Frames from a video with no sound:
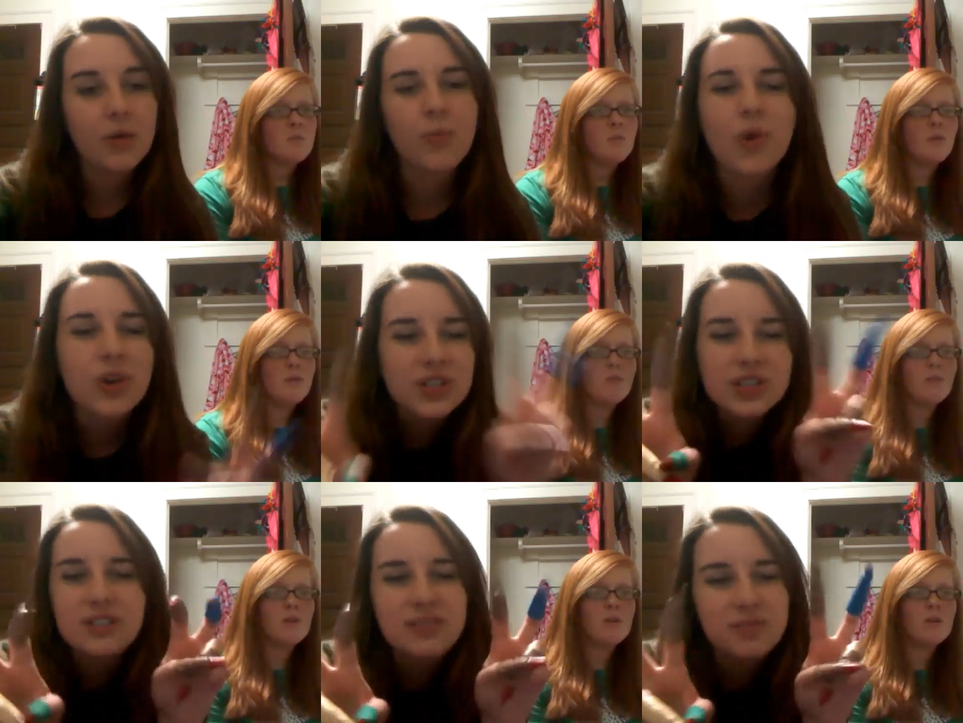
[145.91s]

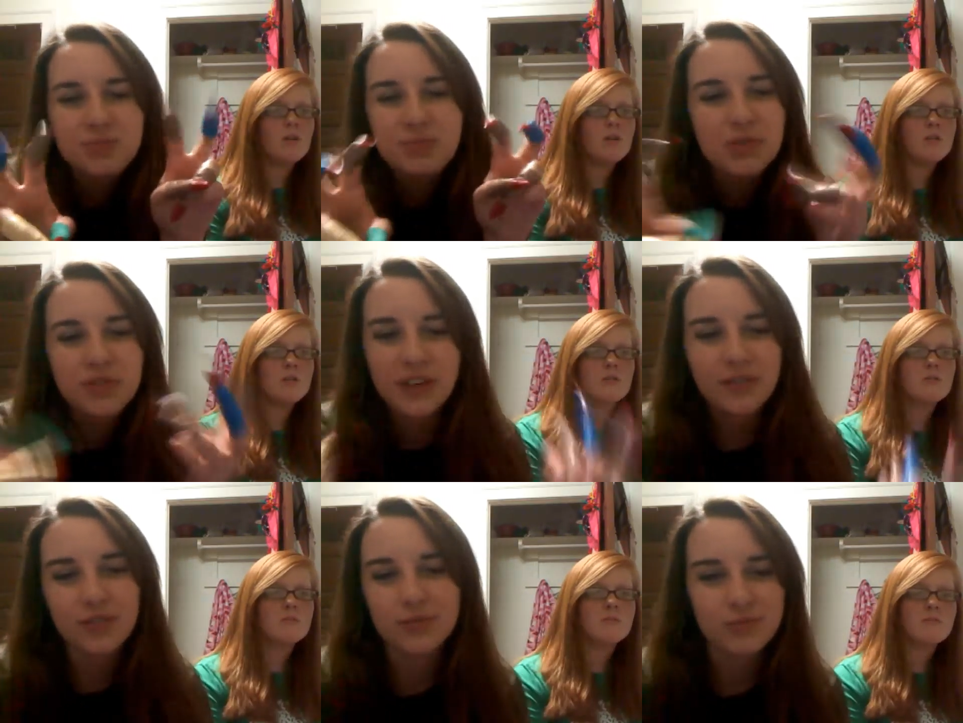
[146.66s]
Speaker 1: worst movie
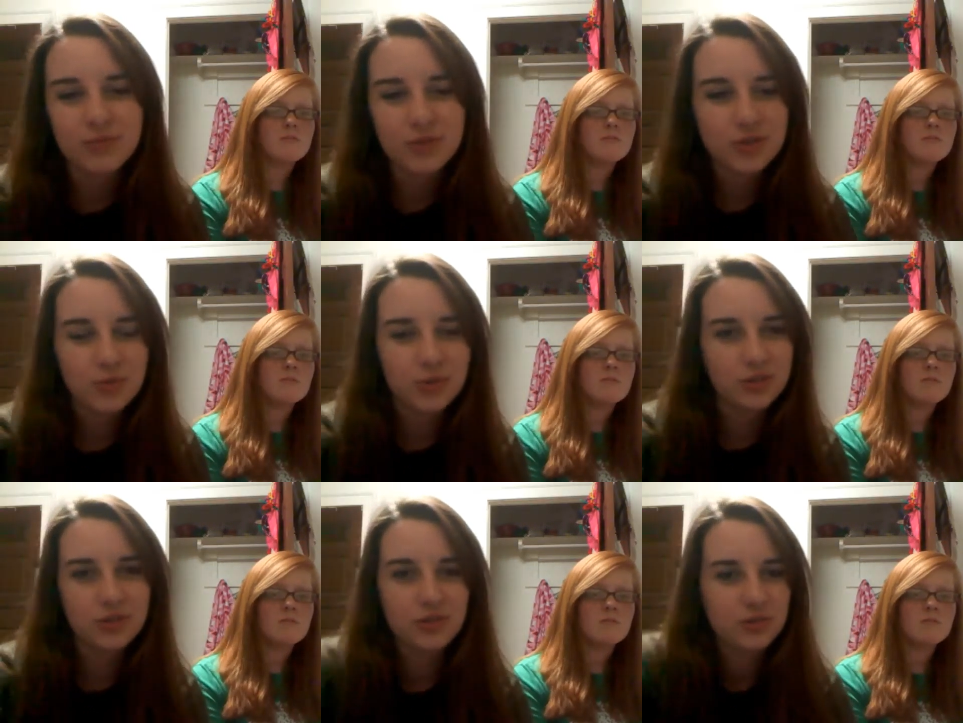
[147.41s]
ever.
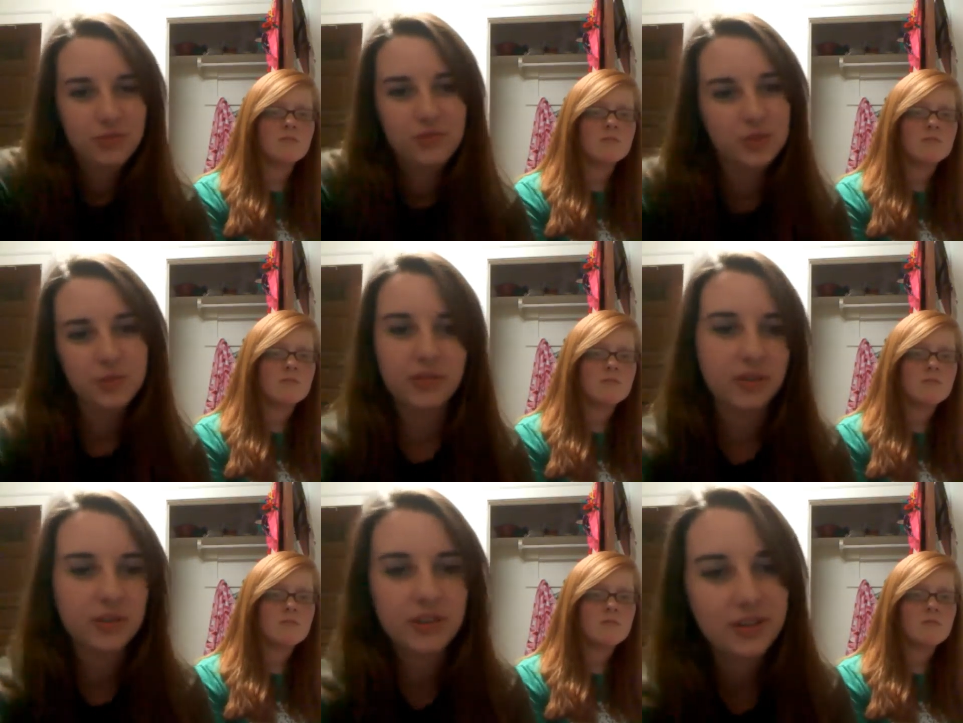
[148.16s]
Worst movie
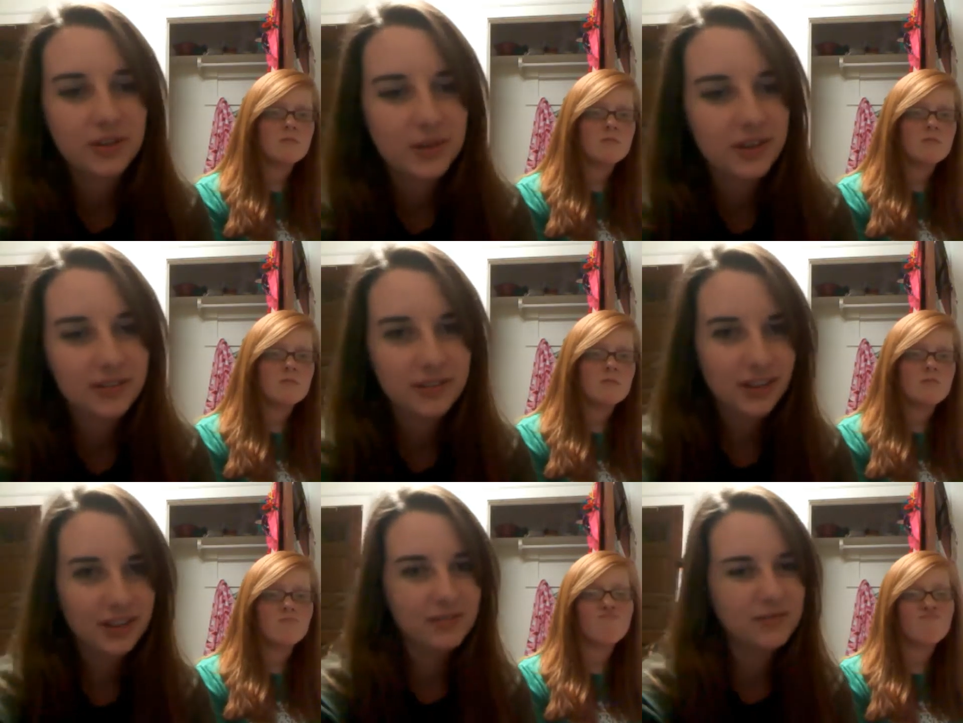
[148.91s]
ever. You know what I mean?
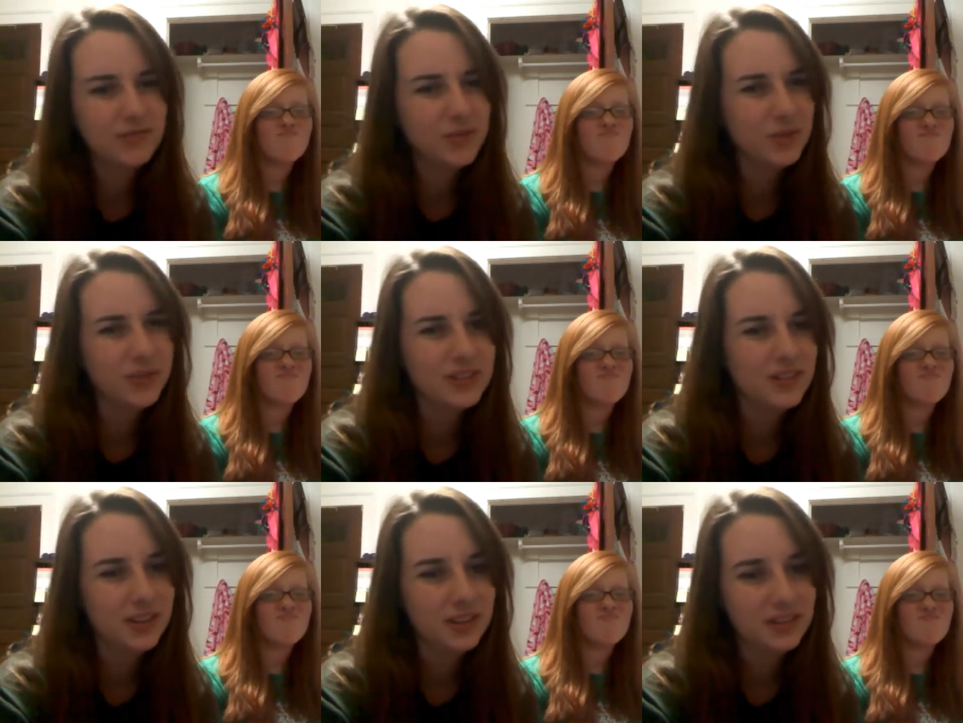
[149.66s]
Like, don't listen to
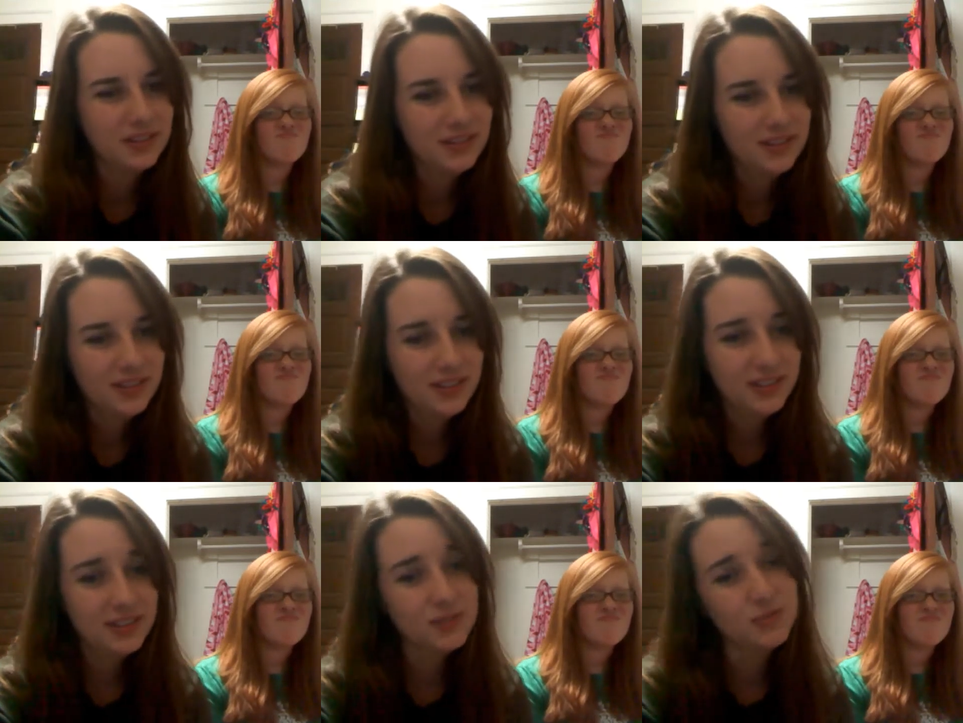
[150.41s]
that.
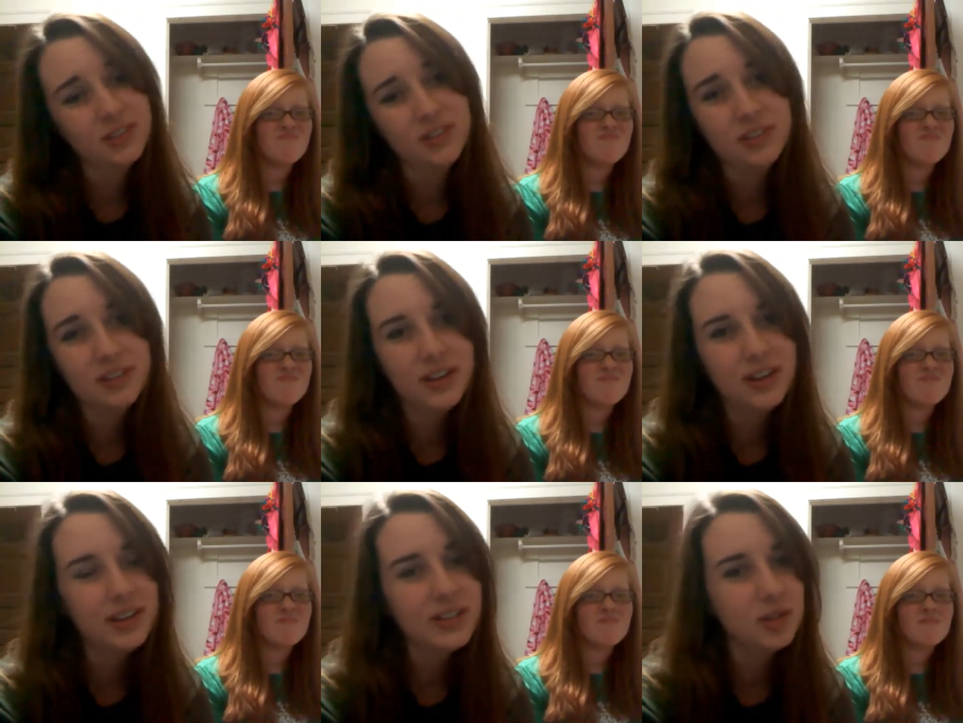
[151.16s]
It's really good. It
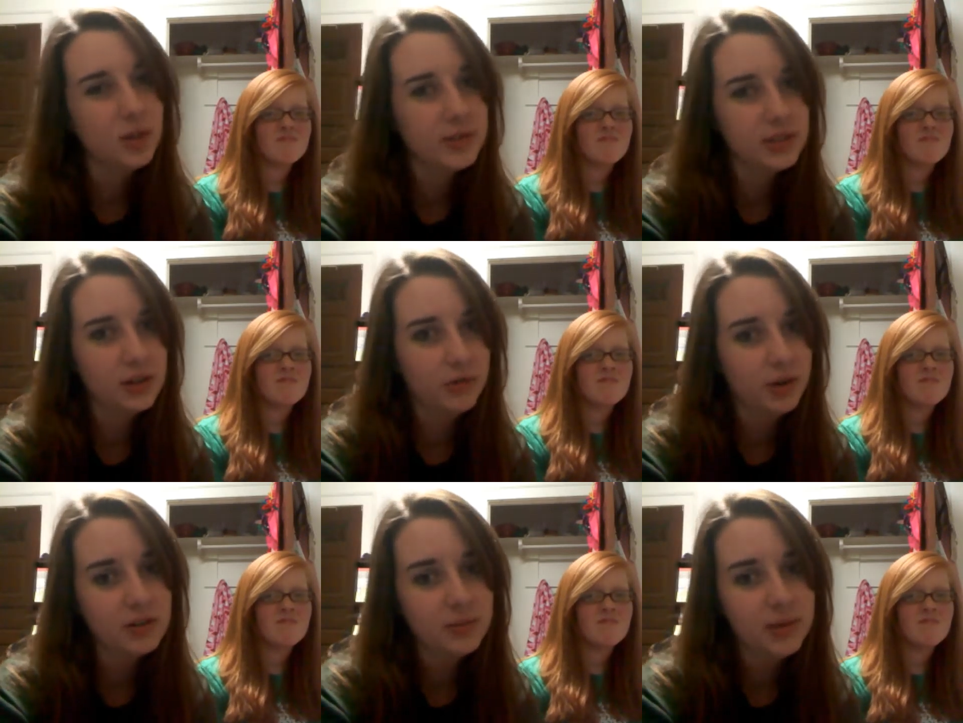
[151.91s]
got like a 0% on
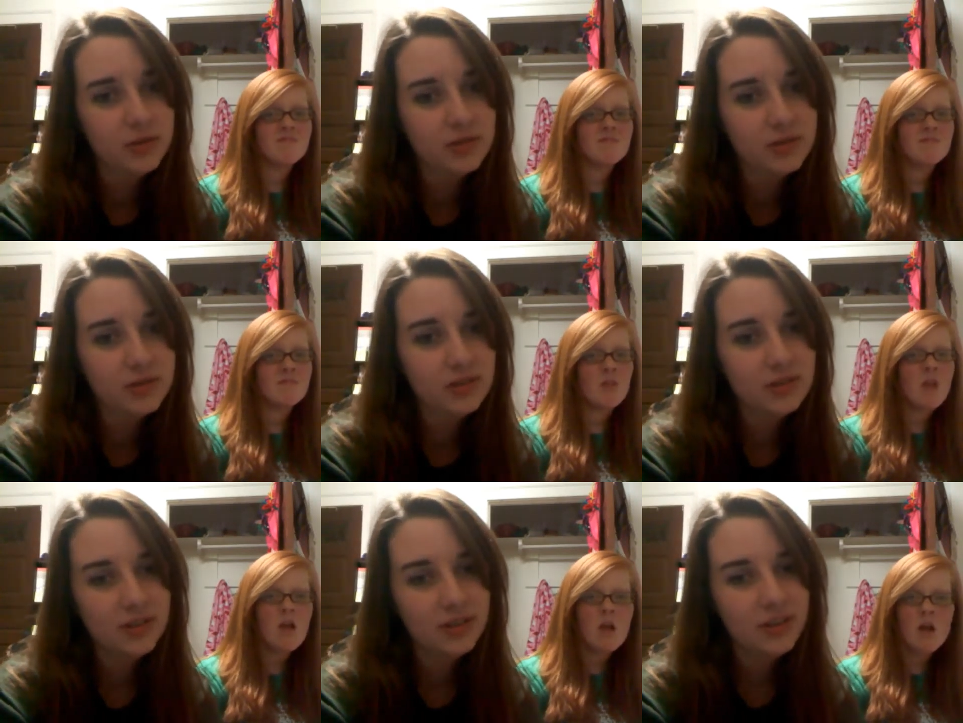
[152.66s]
Rotten Tomatoes.
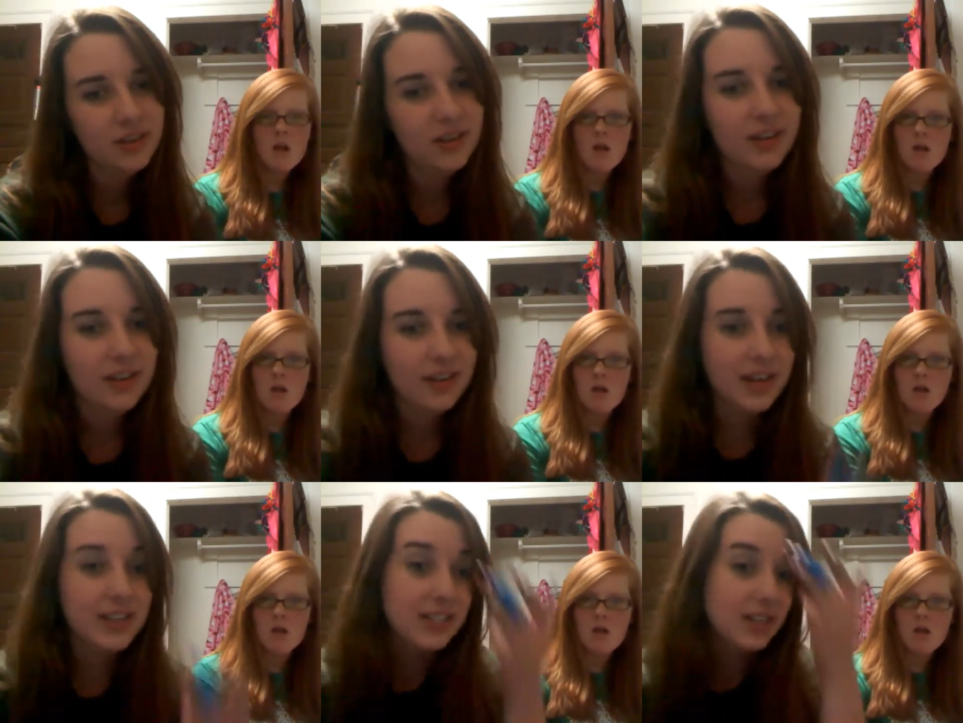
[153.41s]

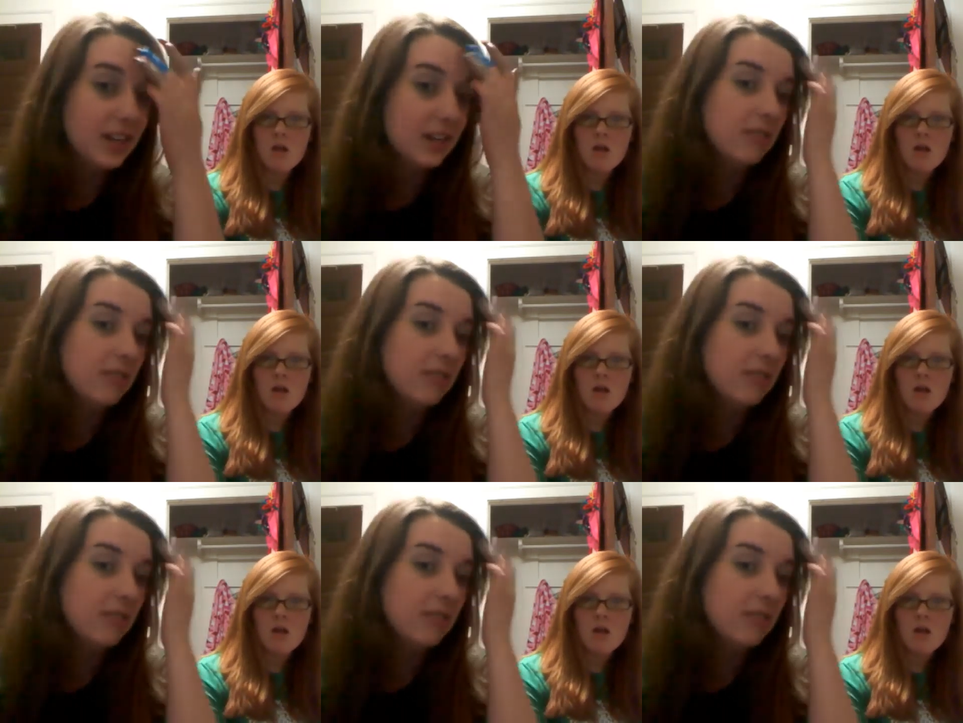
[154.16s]
It did.